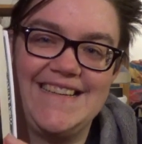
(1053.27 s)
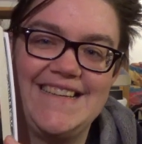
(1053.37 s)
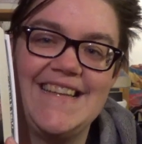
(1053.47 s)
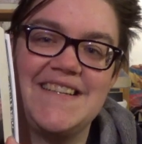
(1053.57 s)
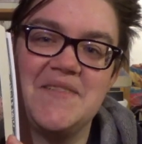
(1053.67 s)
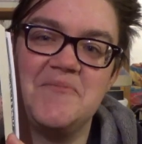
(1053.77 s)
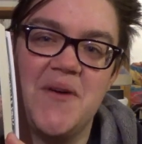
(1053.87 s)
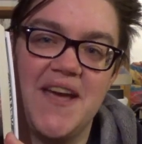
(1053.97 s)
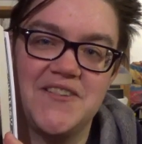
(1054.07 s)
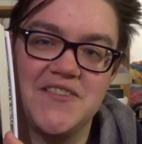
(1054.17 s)
like some
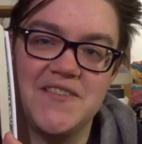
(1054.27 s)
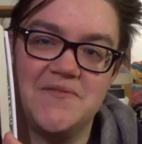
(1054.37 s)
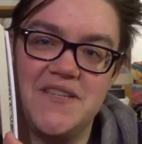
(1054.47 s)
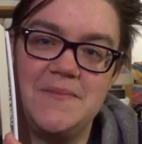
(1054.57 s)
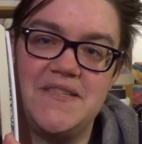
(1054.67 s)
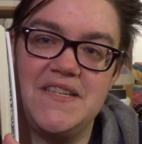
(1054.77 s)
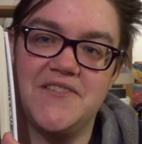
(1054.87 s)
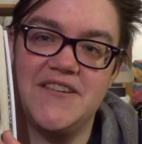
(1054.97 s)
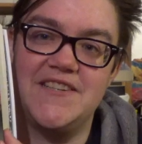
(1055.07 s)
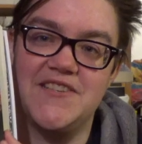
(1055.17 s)
pictures of deep sea
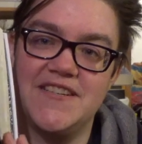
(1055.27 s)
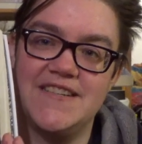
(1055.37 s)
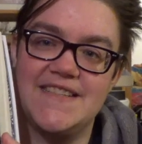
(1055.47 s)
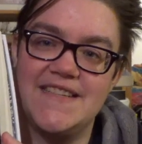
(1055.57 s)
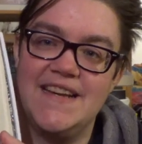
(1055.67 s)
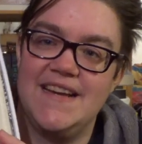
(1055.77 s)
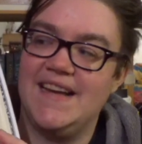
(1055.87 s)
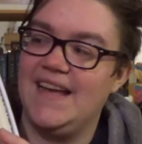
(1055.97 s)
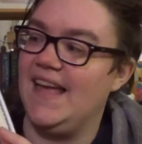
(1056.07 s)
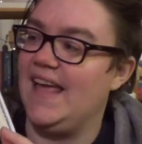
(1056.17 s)
creatures
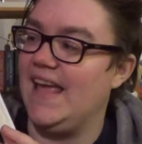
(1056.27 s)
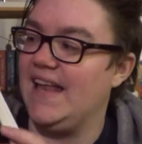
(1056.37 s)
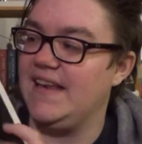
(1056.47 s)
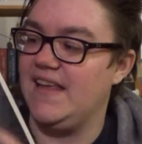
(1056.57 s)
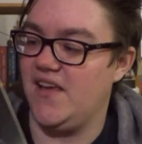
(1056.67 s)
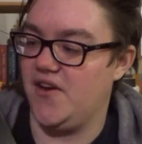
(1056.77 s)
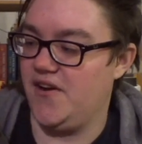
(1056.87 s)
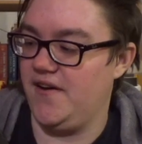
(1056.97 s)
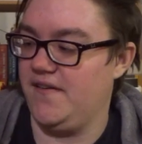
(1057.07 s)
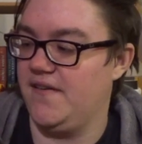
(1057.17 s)
in
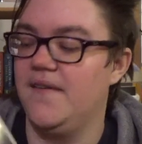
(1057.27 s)
here,